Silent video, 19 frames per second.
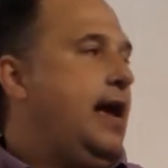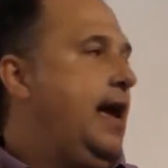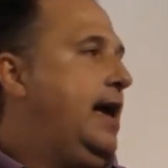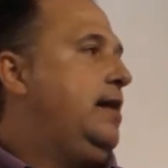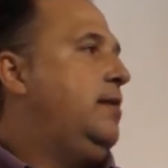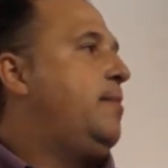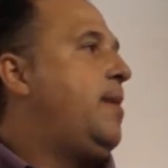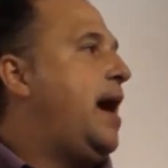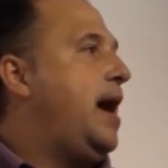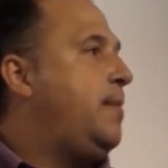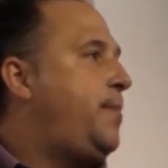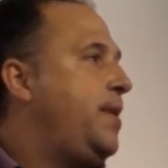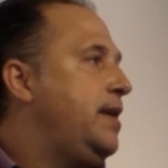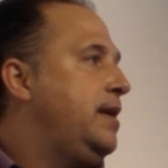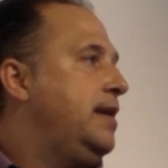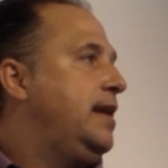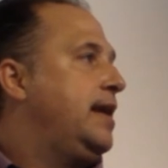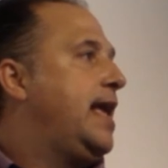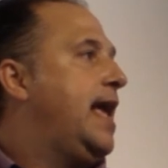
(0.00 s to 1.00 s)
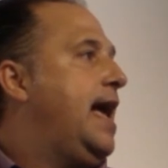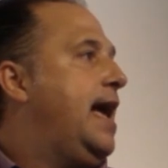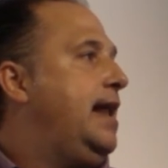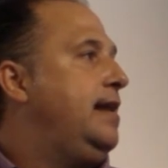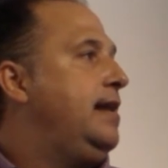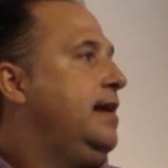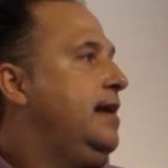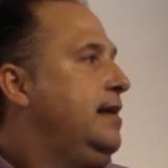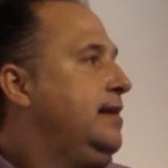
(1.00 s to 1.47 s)
And in my opinion,
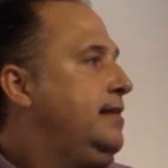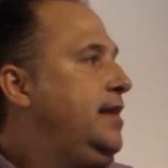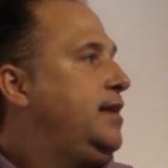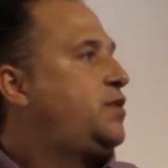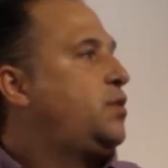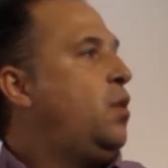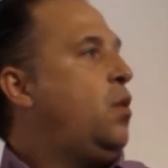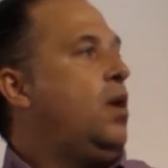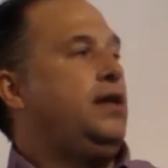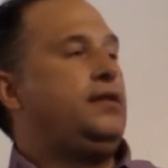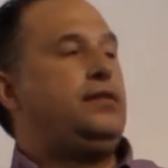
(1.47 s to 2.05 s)
again, this